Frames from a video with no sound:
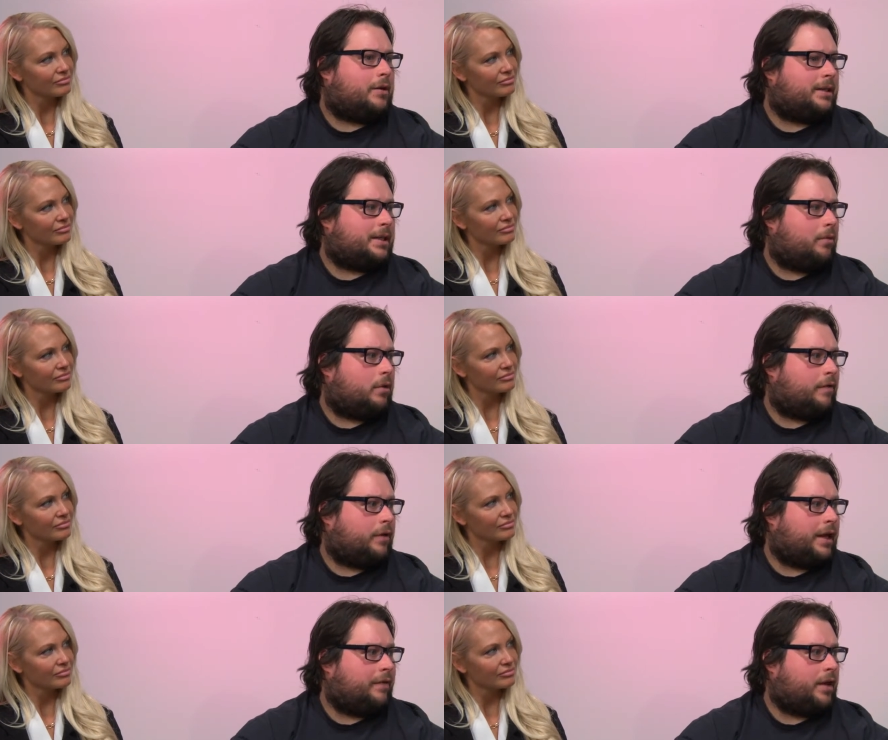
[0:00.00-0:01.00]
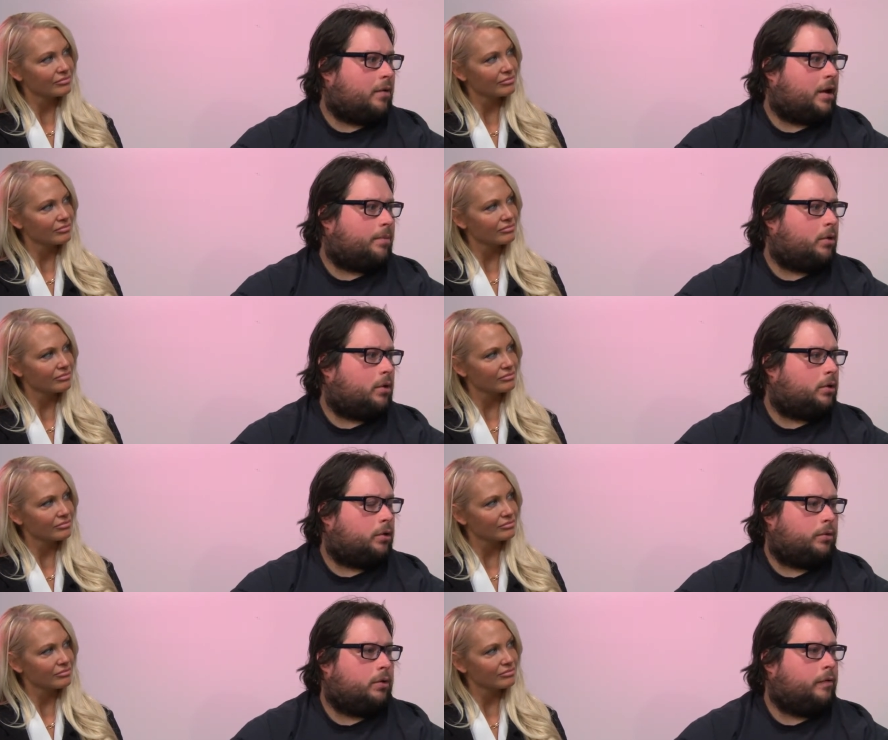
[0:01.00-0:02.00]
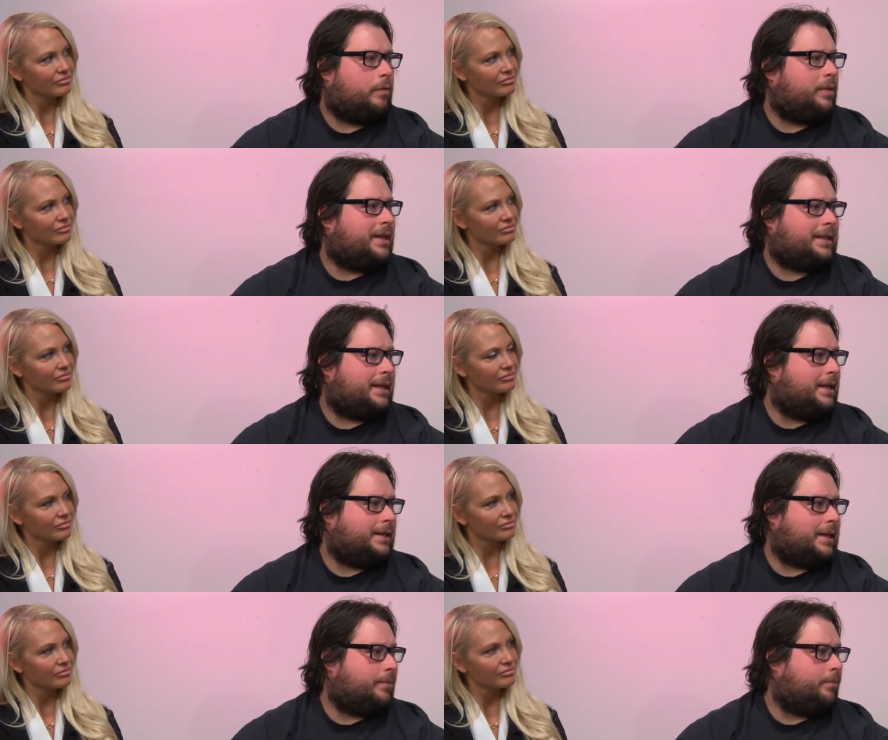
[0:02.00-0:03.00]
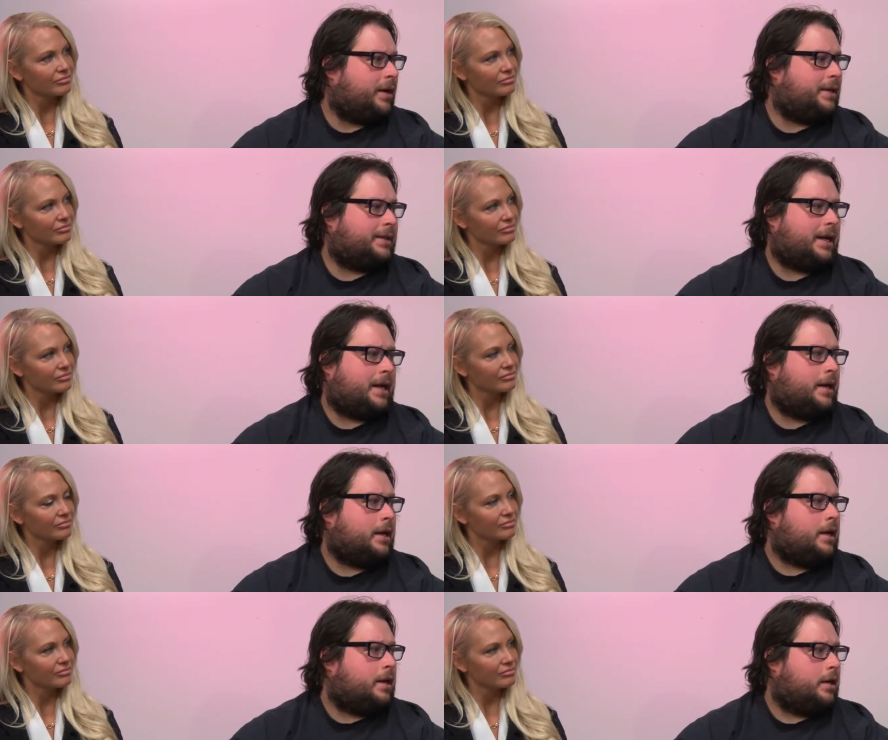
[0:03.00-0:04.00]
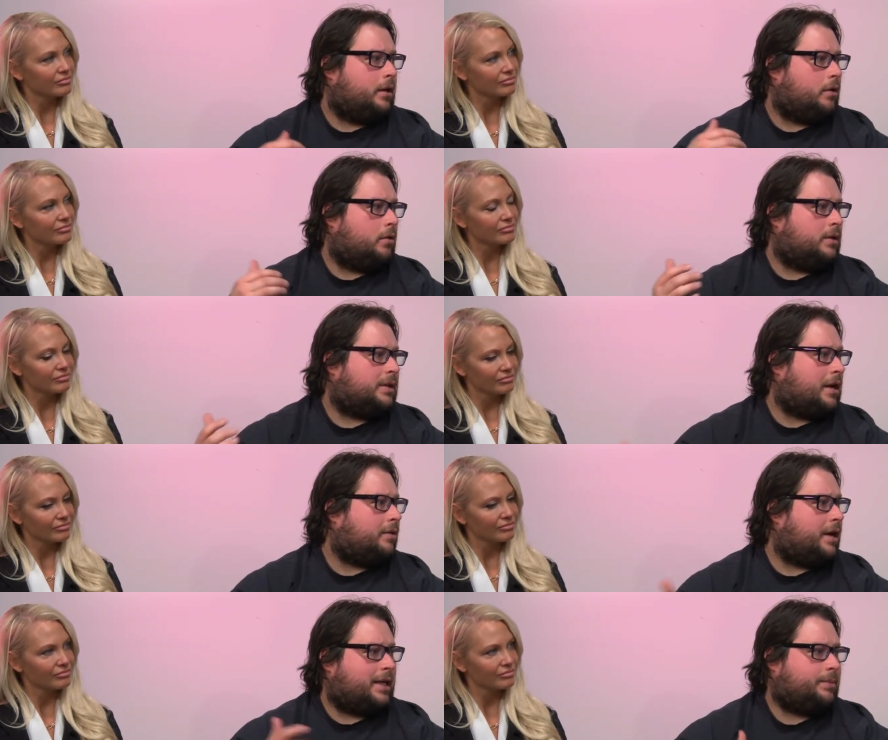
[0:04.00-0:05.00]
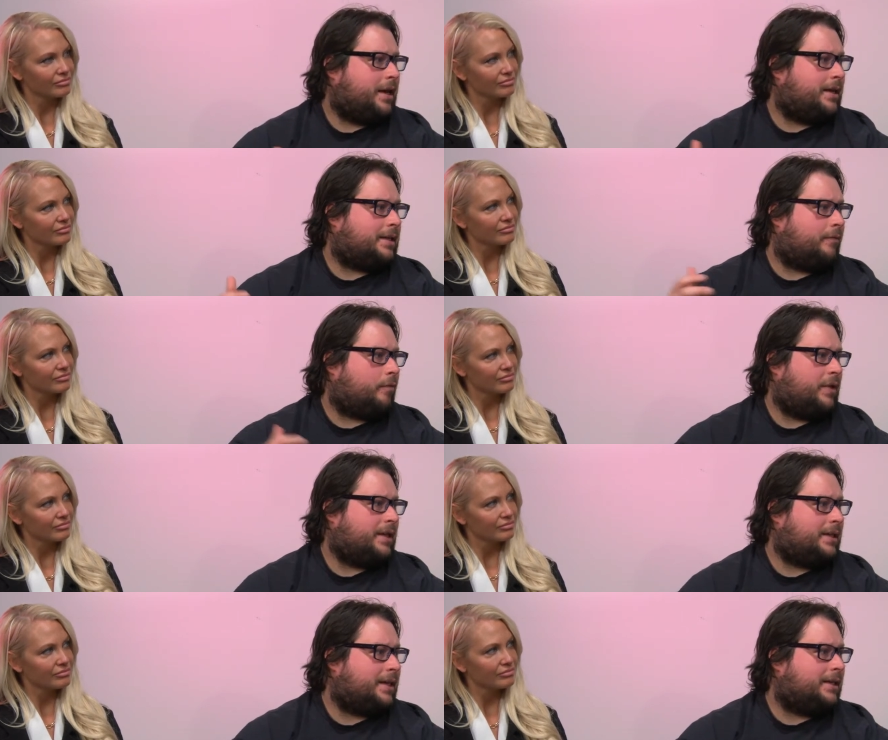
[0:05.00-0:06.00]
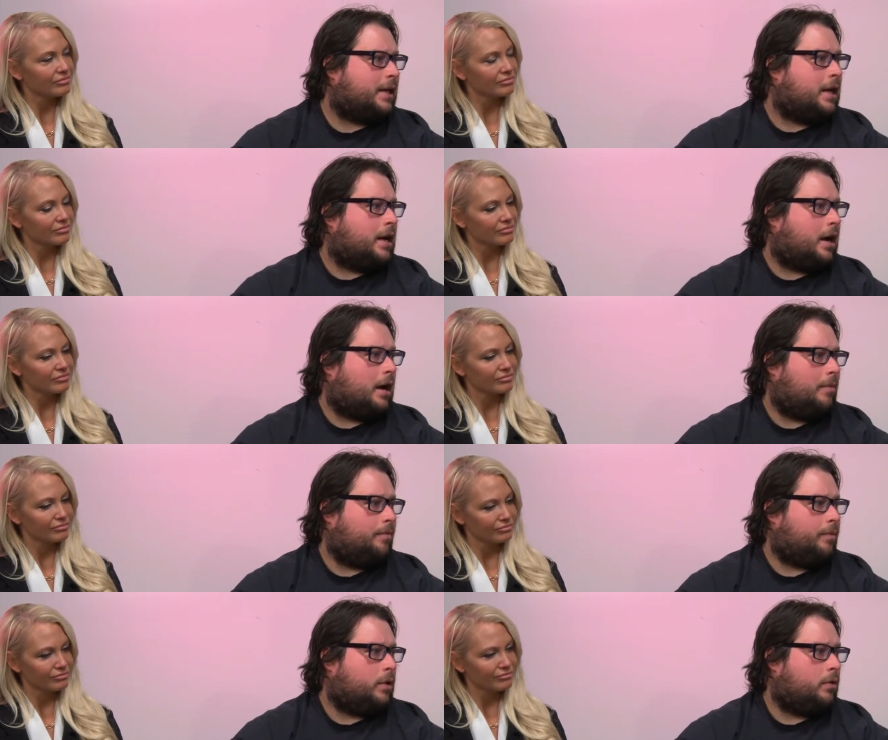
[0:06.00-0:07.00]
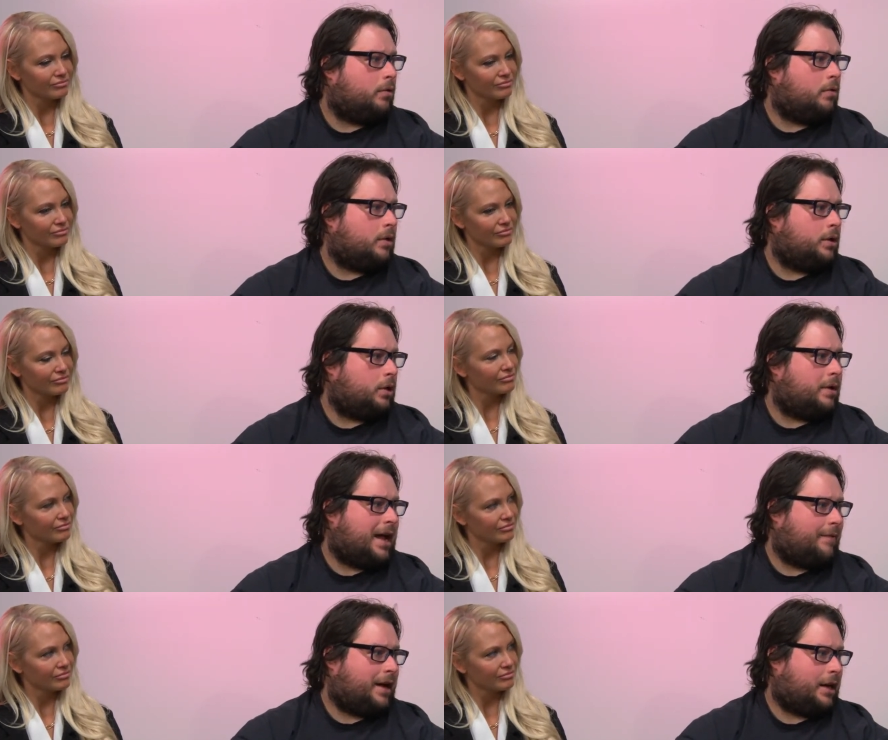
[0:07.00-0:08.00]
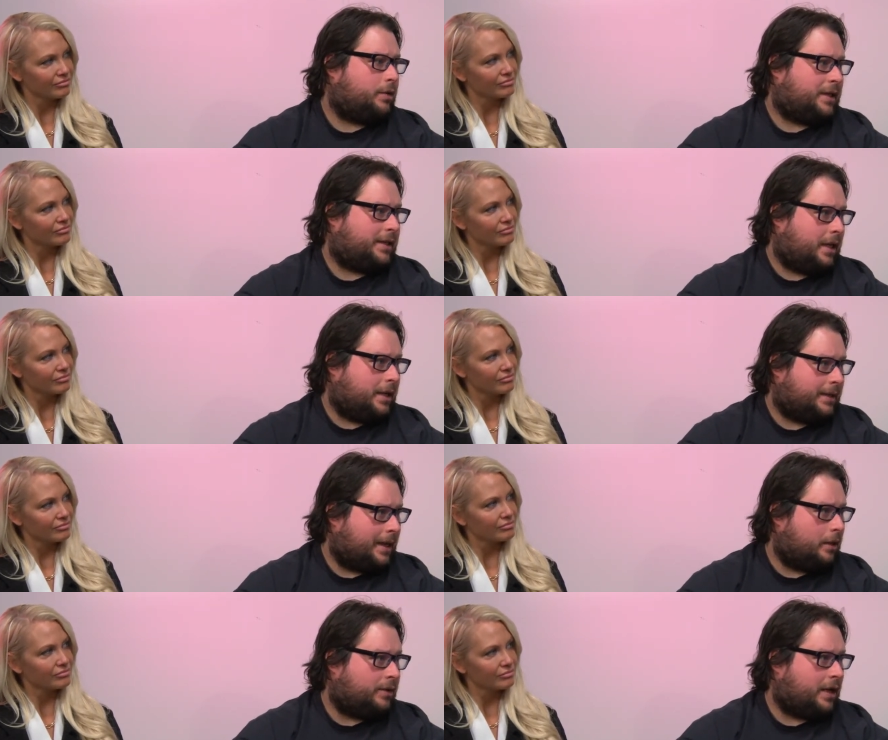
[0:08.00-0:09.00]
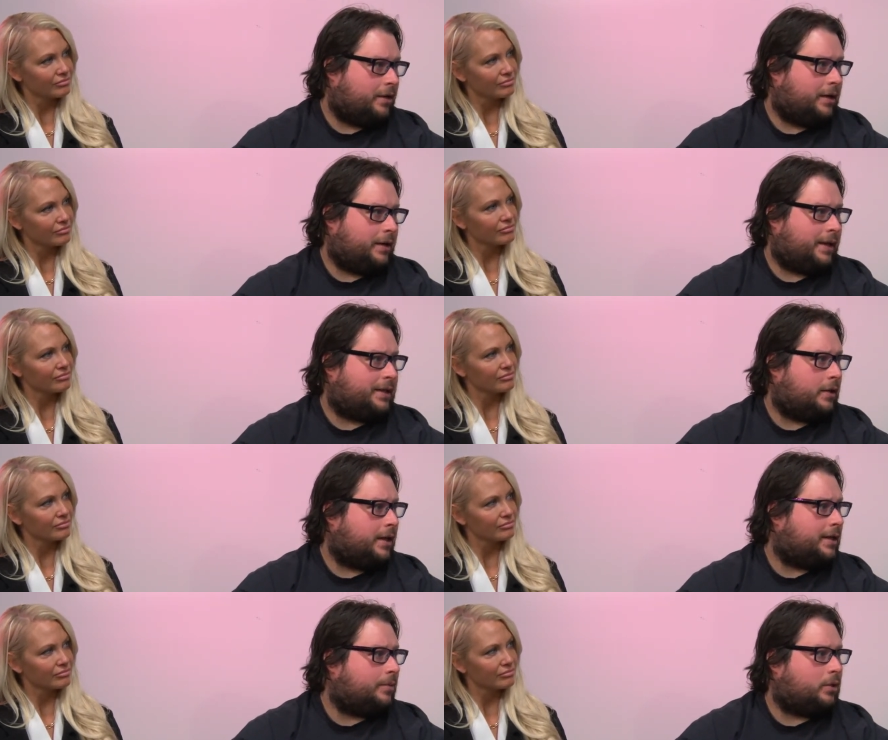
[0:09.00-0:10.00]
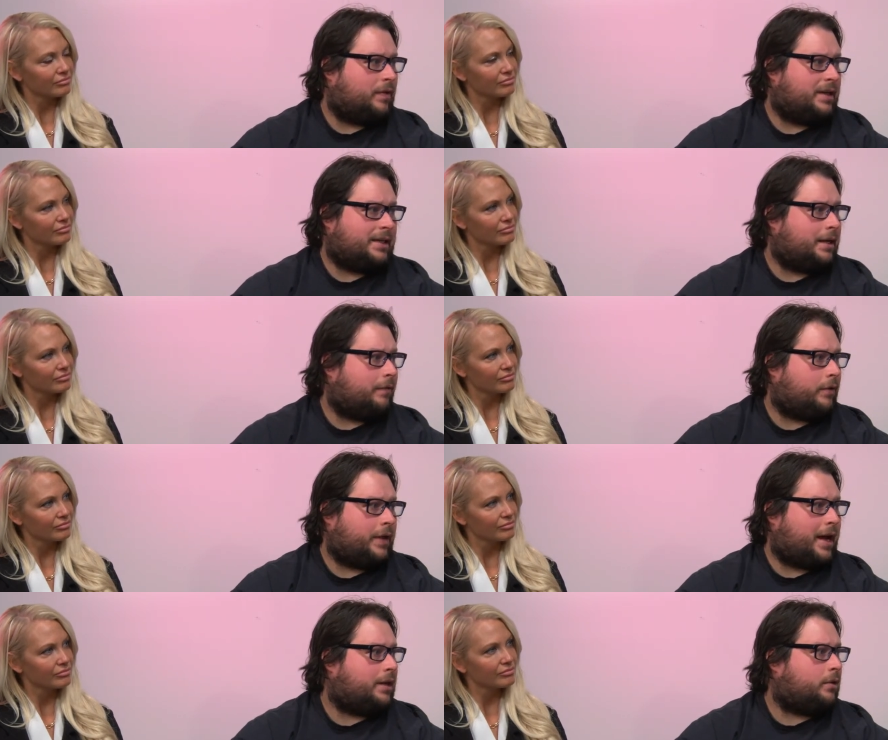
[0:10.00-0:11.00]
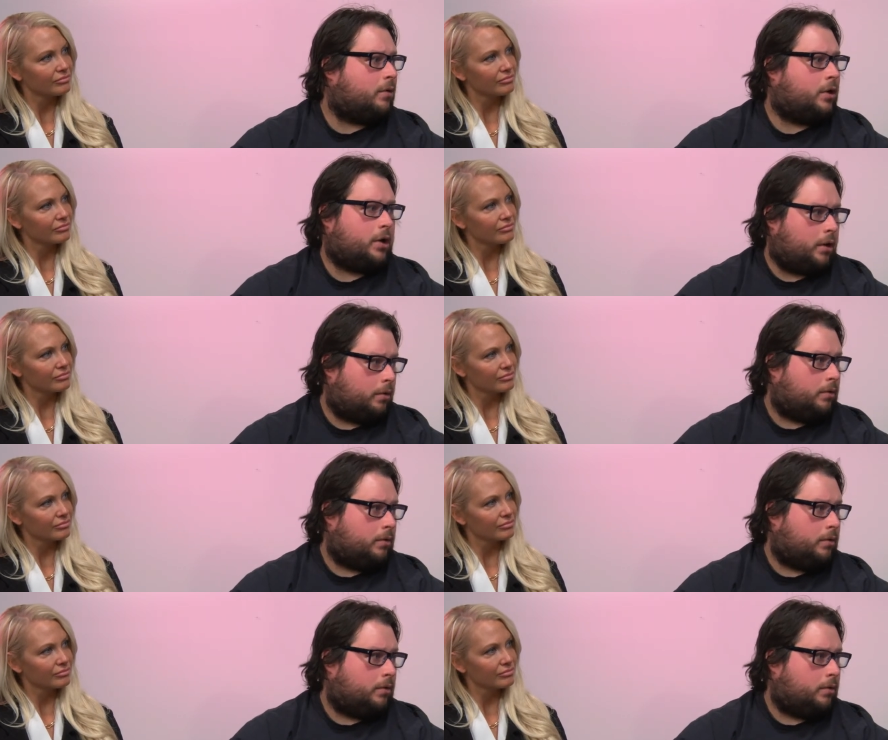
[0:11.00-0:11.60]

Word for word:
Speaker 1: does that work for like if they want to pull crew from the cities, like bring say, you know, sound guys, PAs that from the cities um, who don't have an address in St. Louis County? Do they still get some sort of incentive for that or no?